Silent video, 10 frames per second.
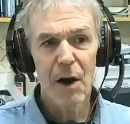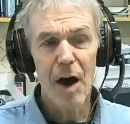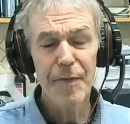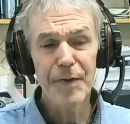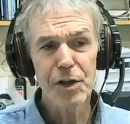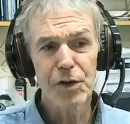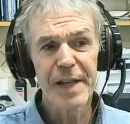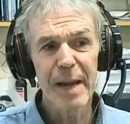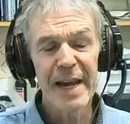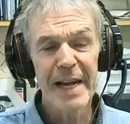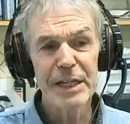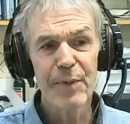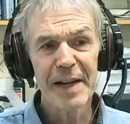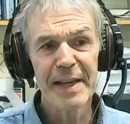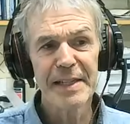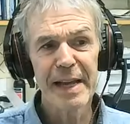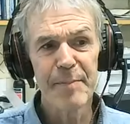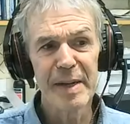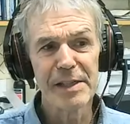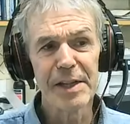office contamination where things
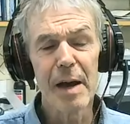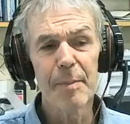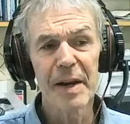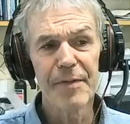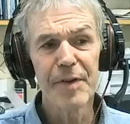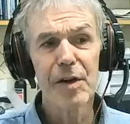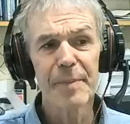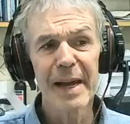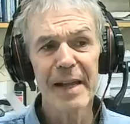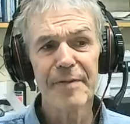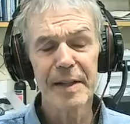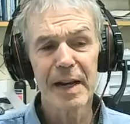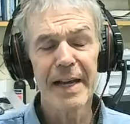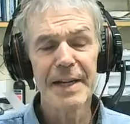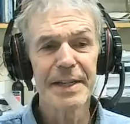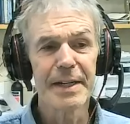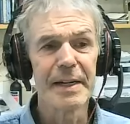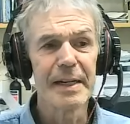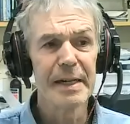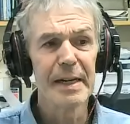can build up, and if you got bad
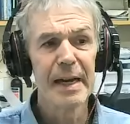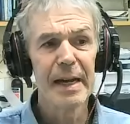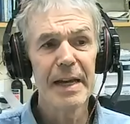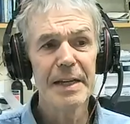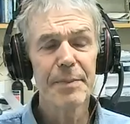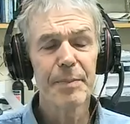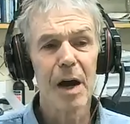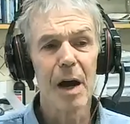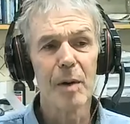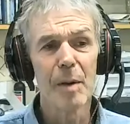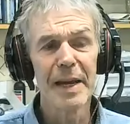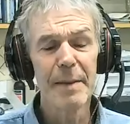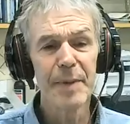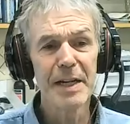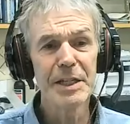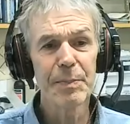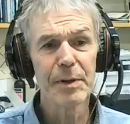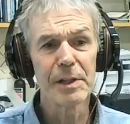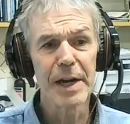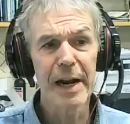ventilation, is a problem. And in
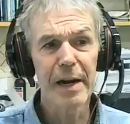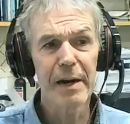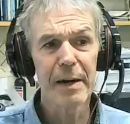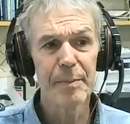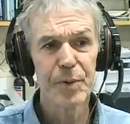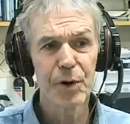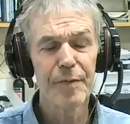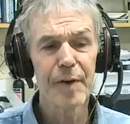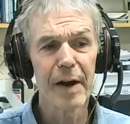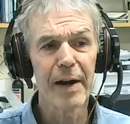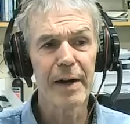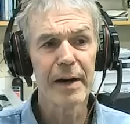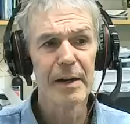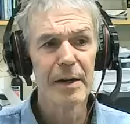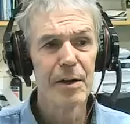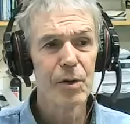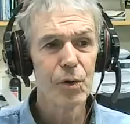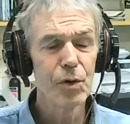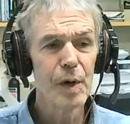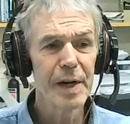principle, an air purifier
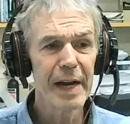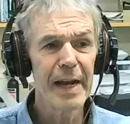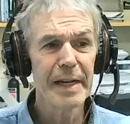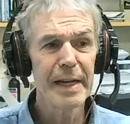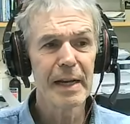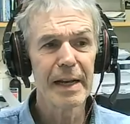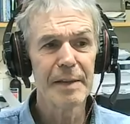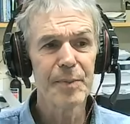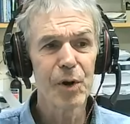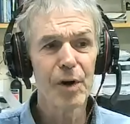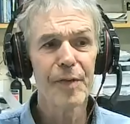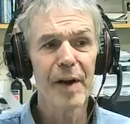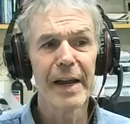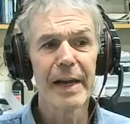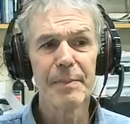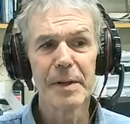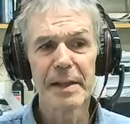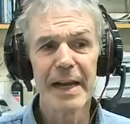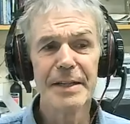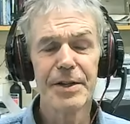could do a great deal at purifying it. But
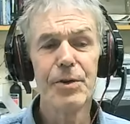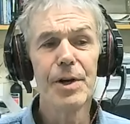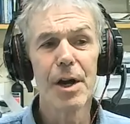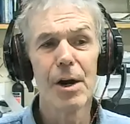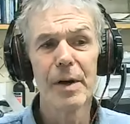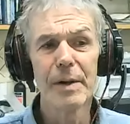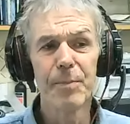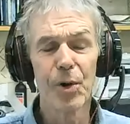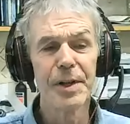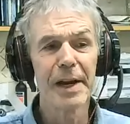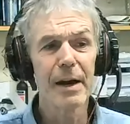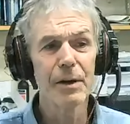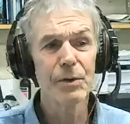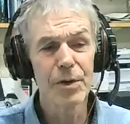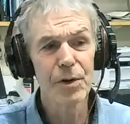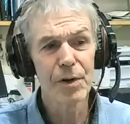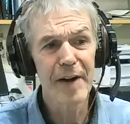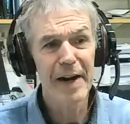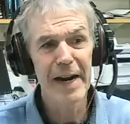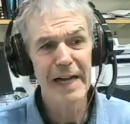as you know and pointed out on your
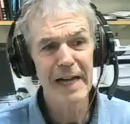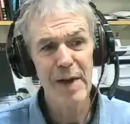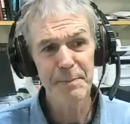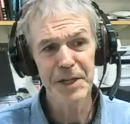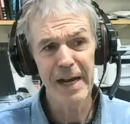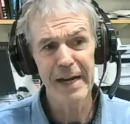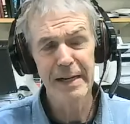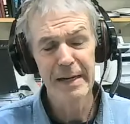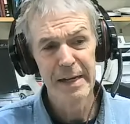very nice website,